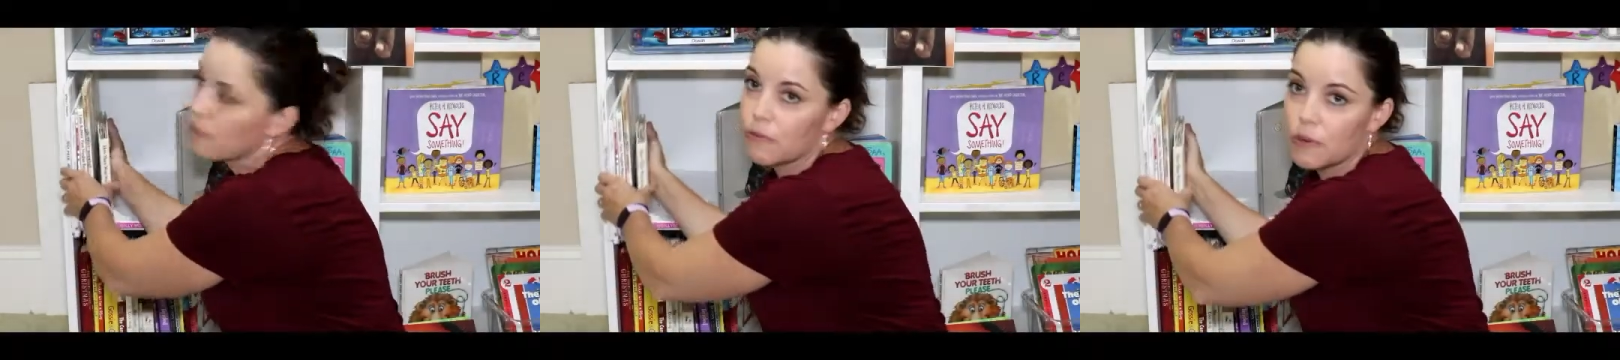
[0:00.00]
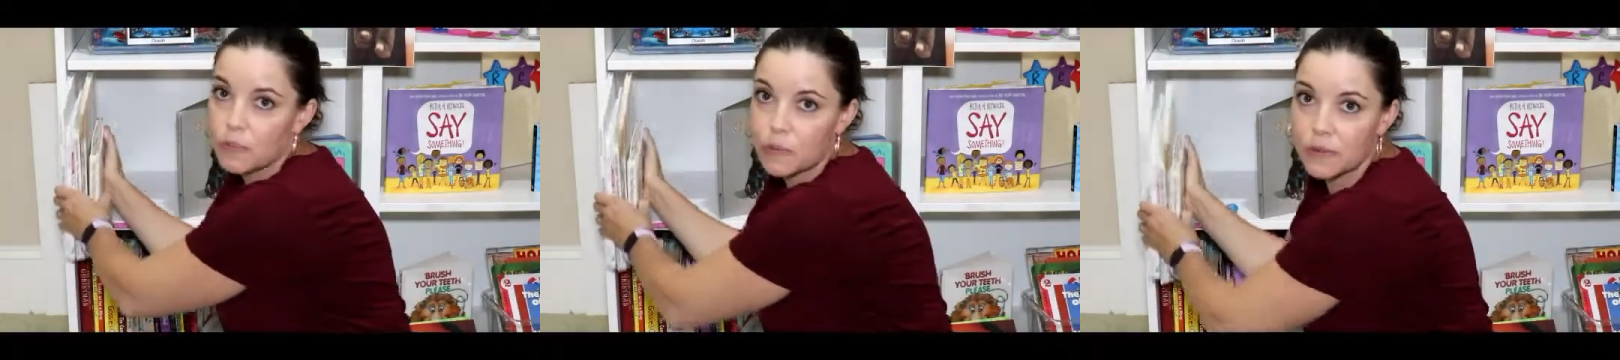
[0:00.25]

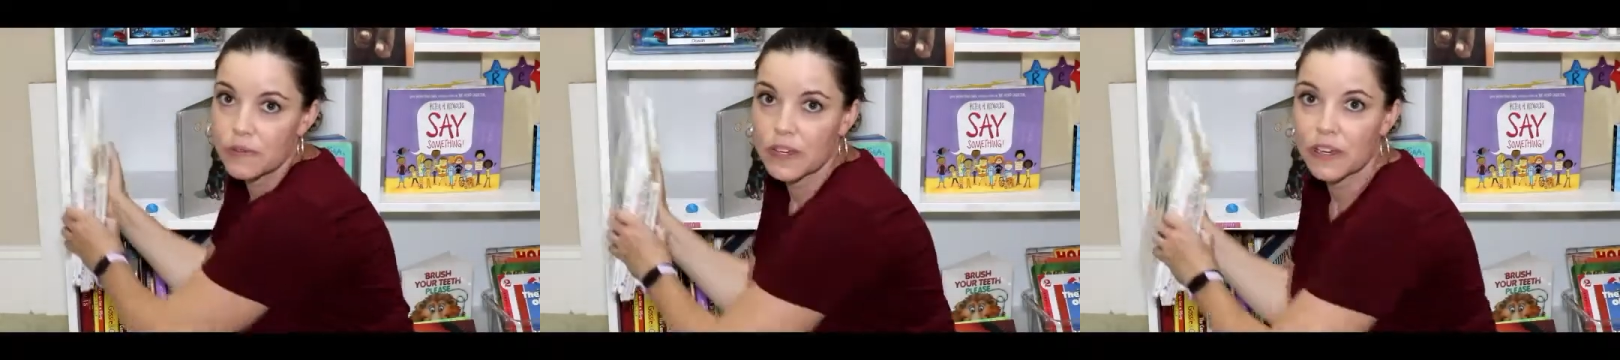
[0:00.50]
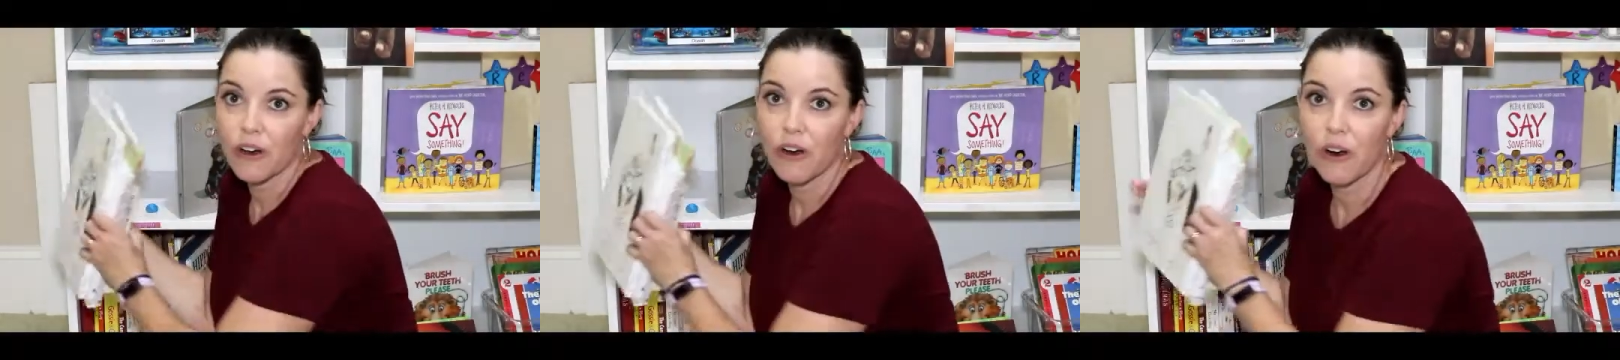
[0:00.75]
removing
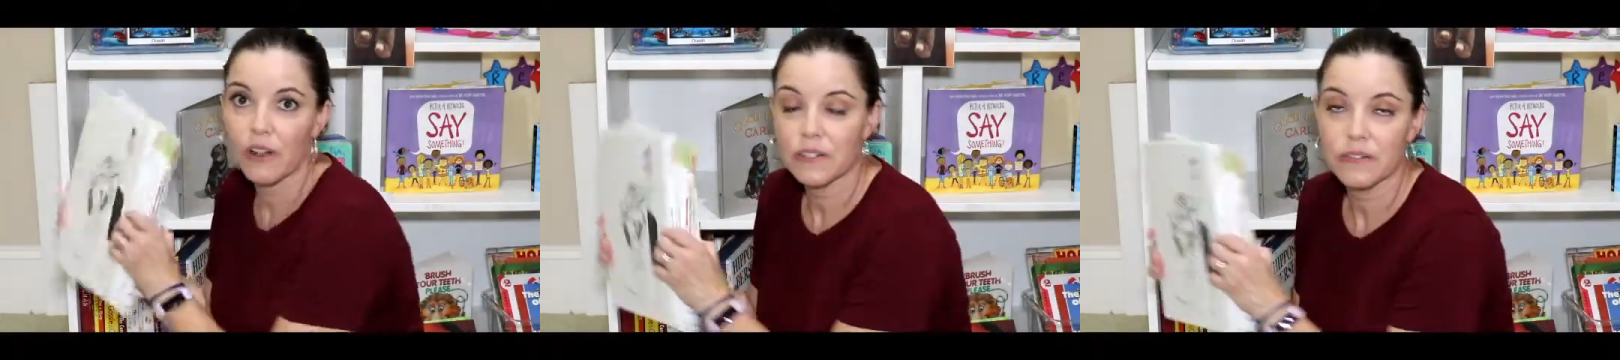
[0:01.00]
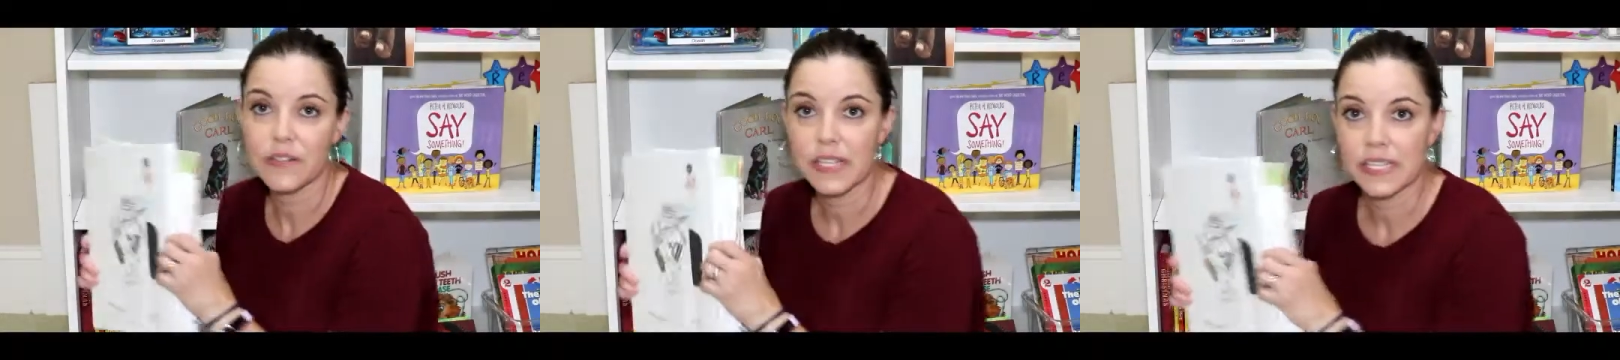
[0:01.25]
all
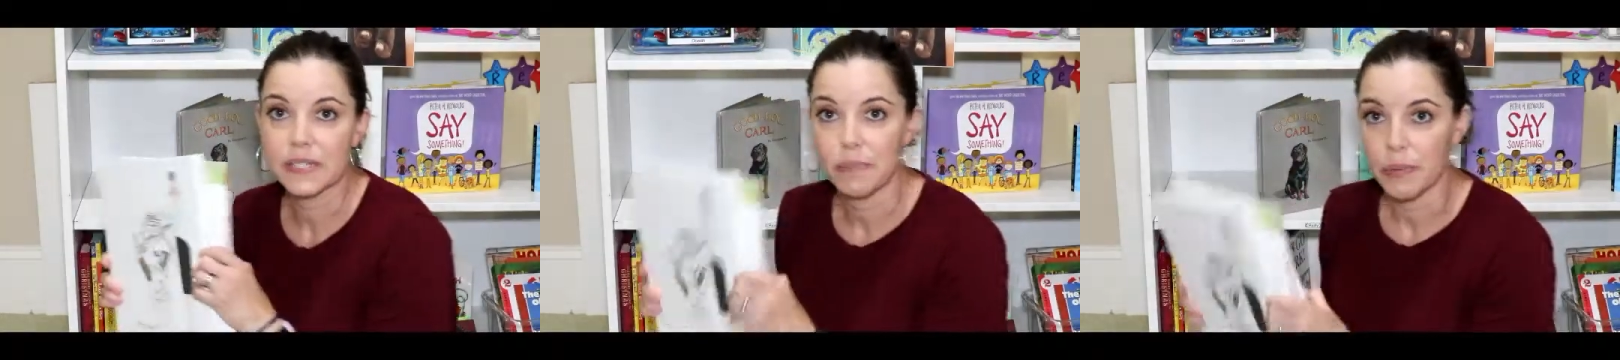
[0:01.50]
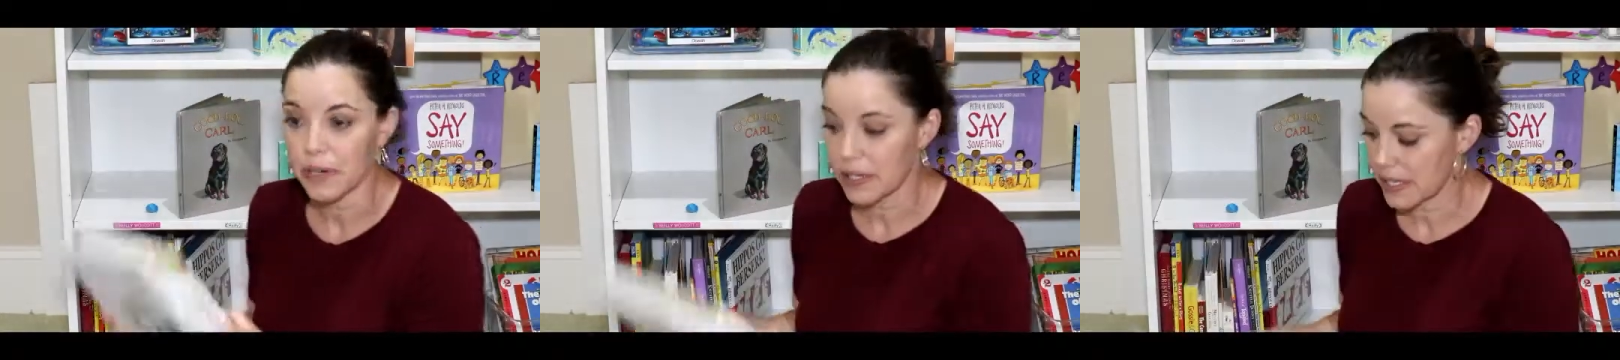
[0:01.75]
of these
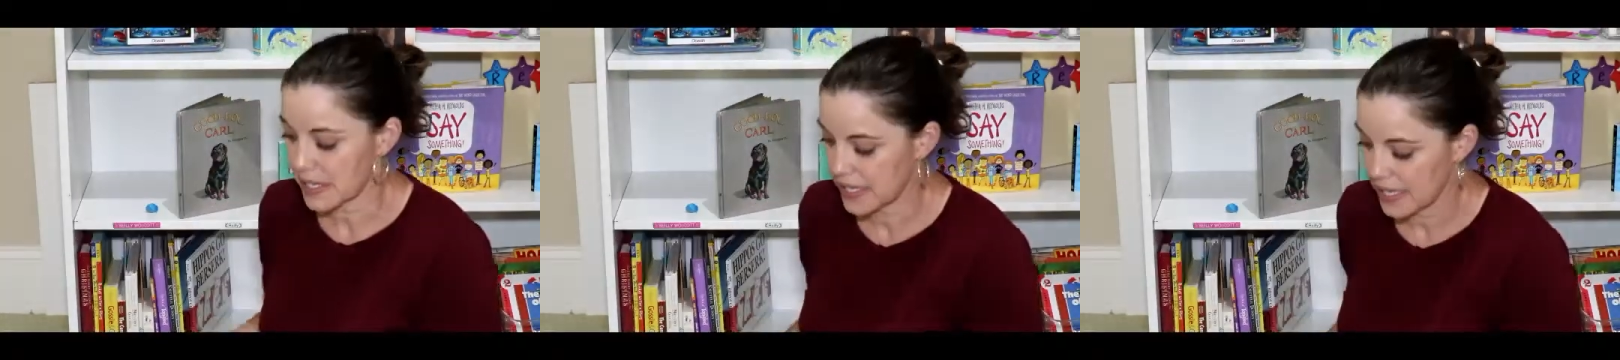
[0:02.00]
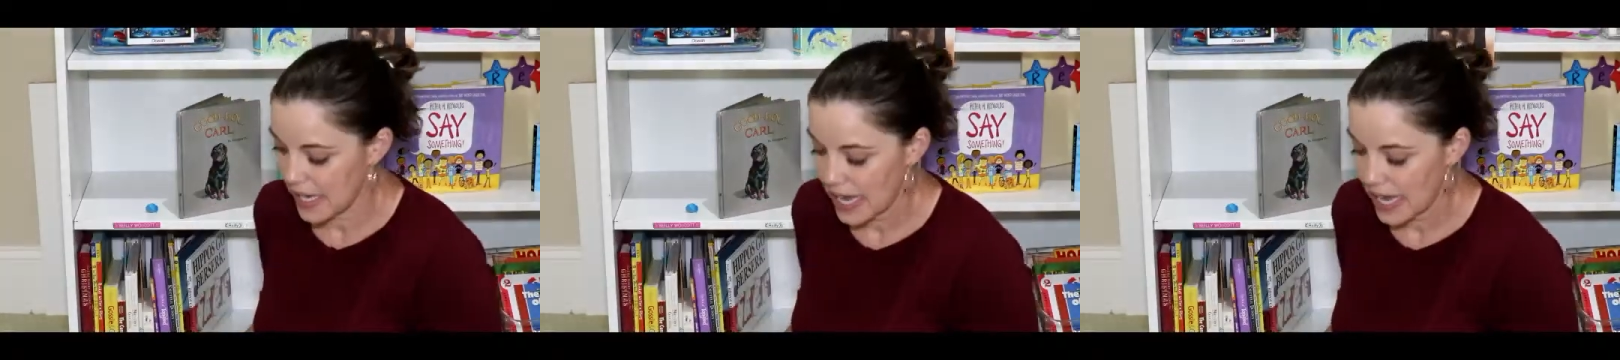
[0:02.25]
books